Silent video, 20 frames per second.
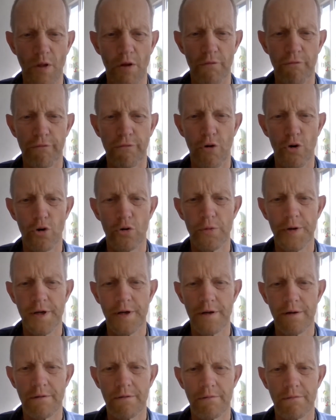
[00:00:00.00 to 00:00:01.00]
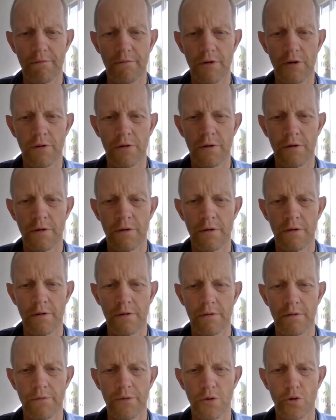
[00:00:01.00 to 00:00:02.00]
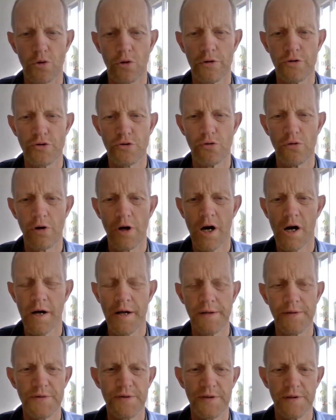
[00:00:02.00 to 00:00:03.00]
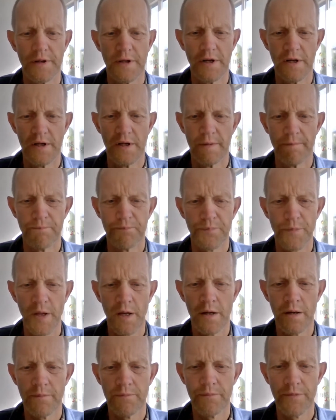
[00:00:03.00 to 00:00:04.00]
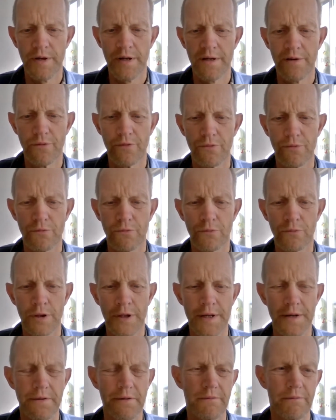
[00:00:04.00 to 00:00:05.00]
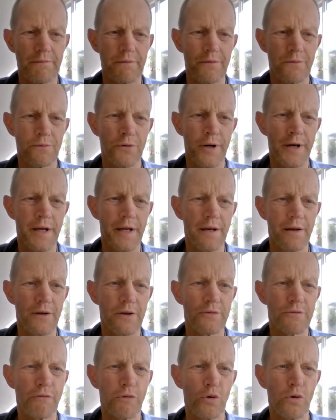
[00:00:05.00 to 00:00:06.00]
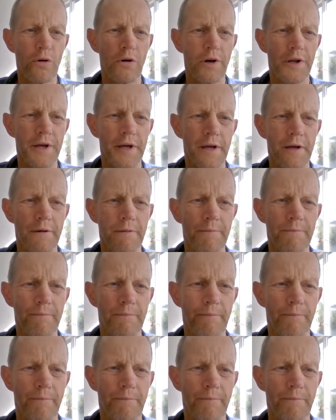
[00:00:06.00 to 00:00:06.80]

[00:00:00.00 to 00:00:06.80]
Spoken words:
following the contour lines, and then when rain is falling,